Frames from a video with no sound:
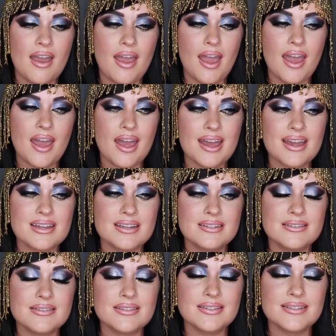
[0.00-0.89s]

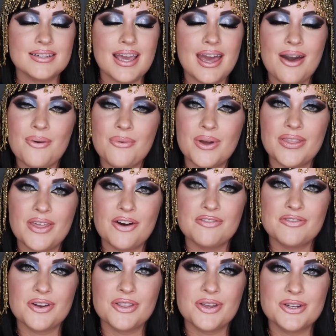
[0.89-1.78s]
And yeah,
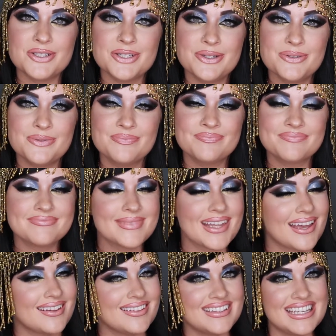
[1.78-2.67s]
without further ado,
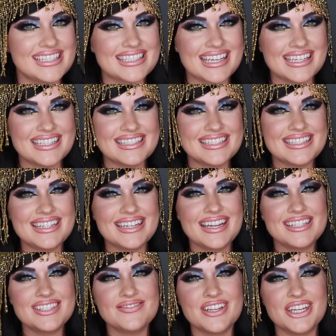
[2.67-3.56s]
let's get into
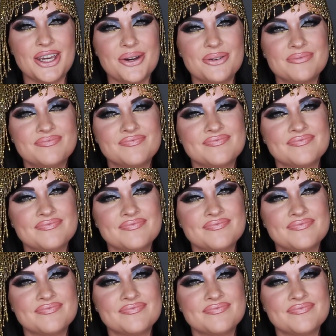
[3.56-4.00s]
today's video.